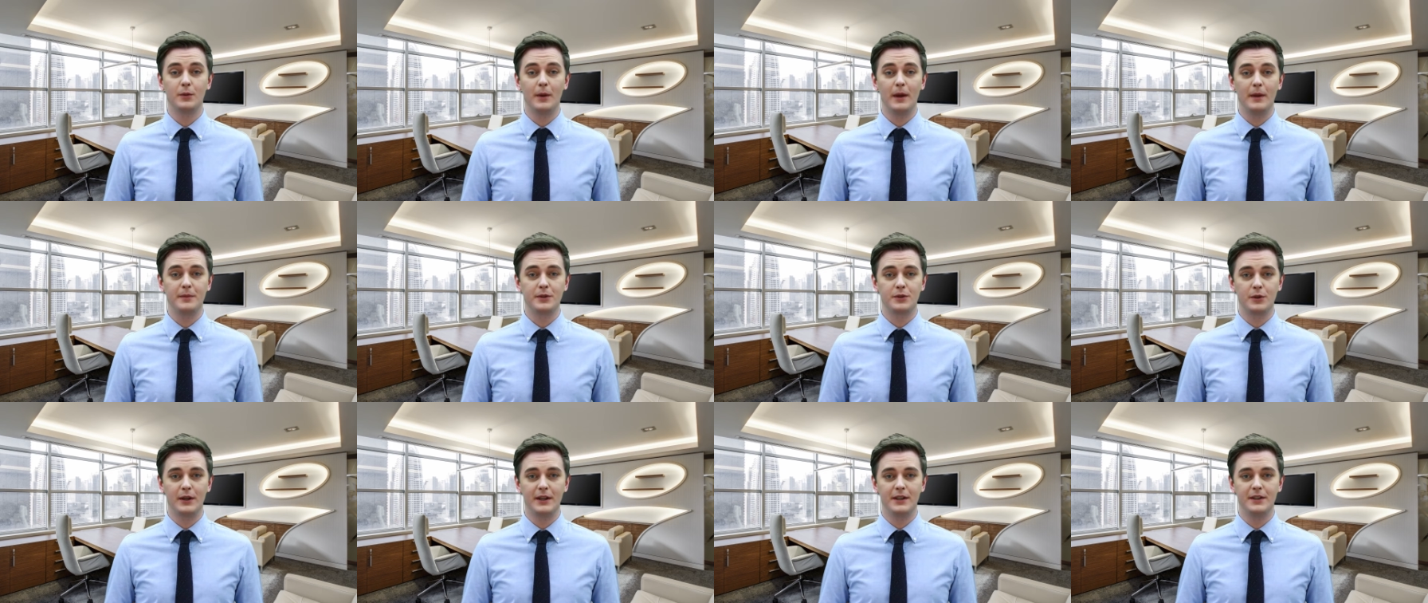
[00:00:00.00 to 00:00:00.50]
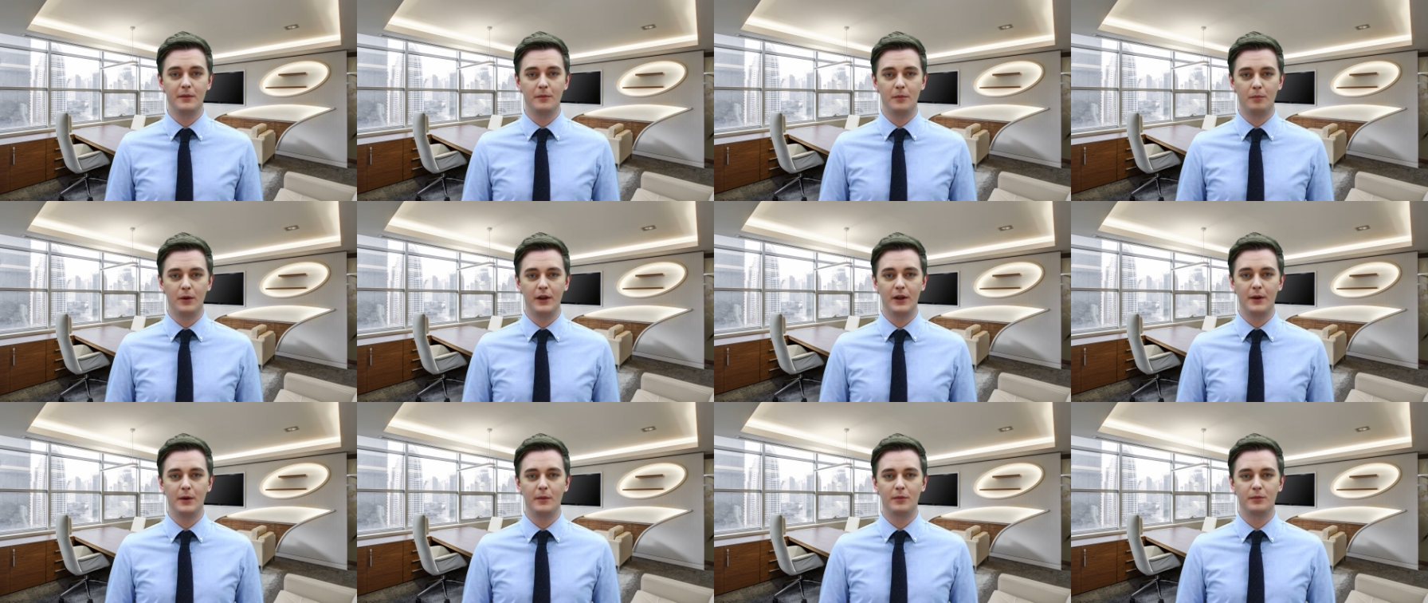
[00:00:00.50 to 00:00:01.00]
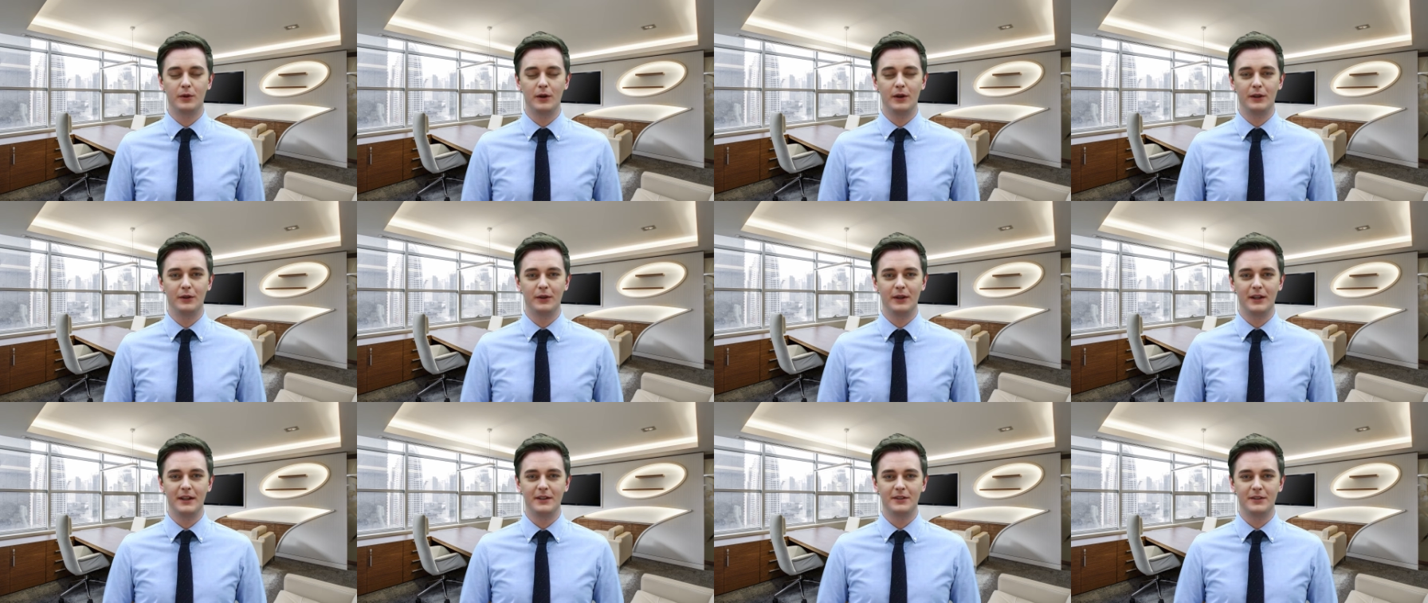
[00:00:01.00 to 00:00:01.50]
to enter it, with an
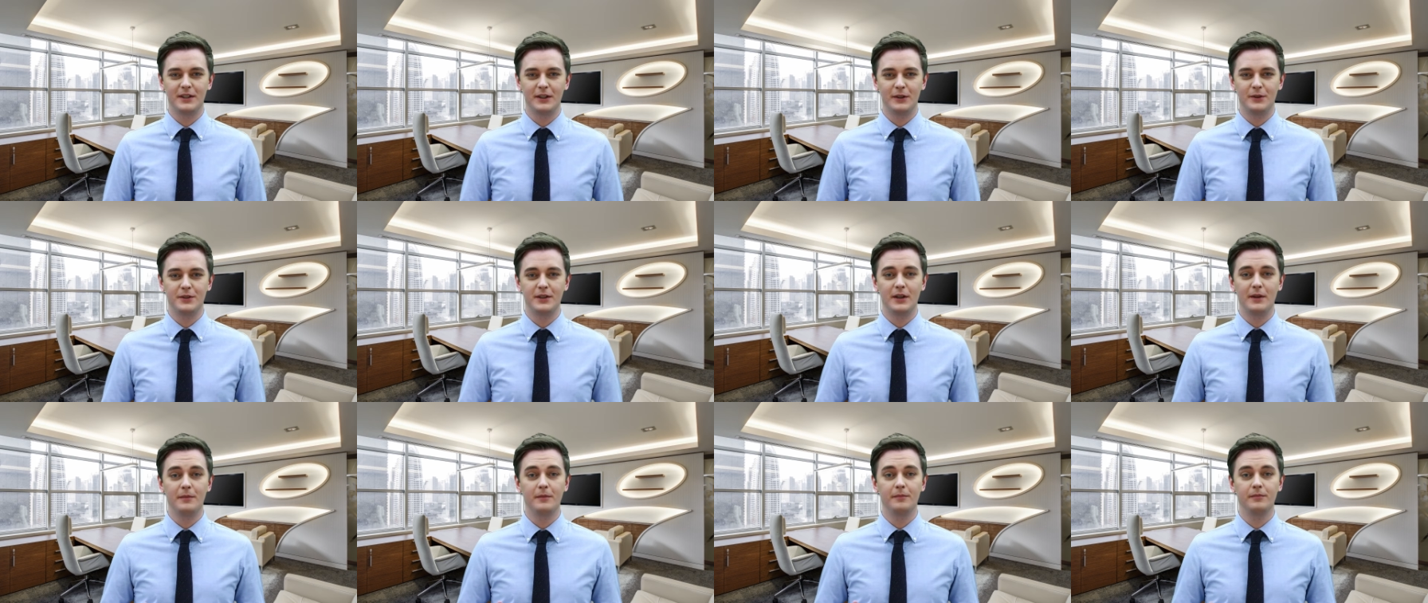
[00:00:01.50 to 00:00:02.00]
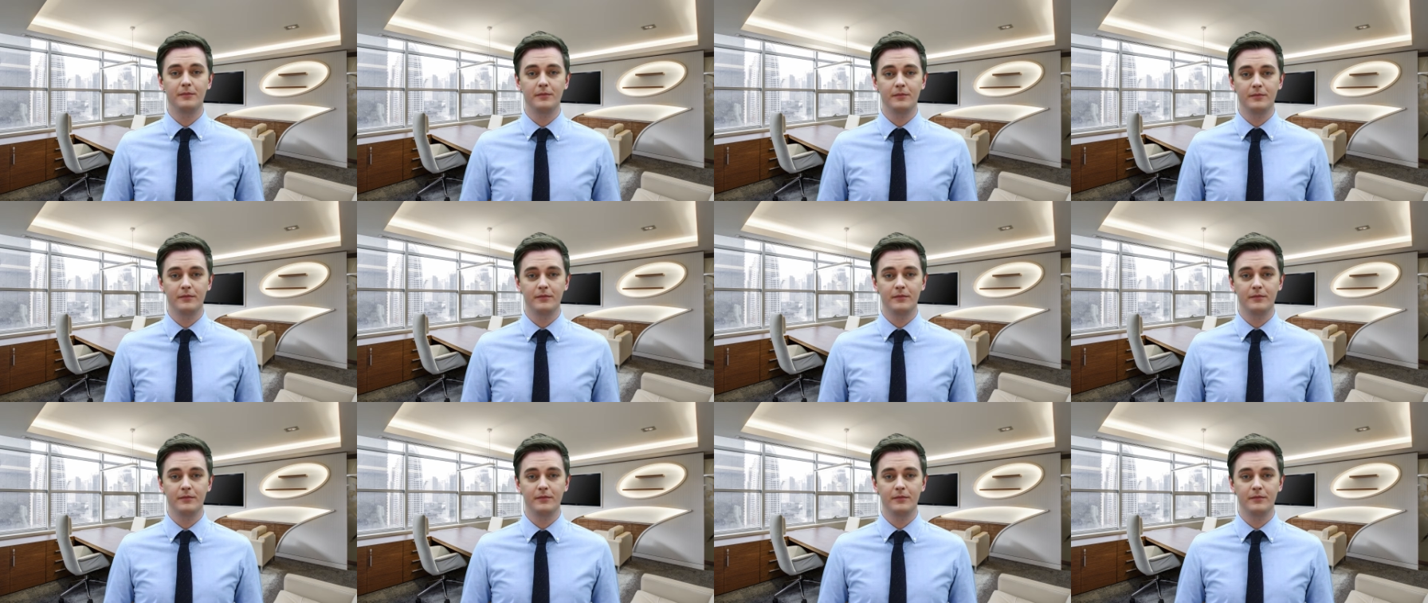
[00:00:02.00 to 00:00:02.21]
appropriate visa.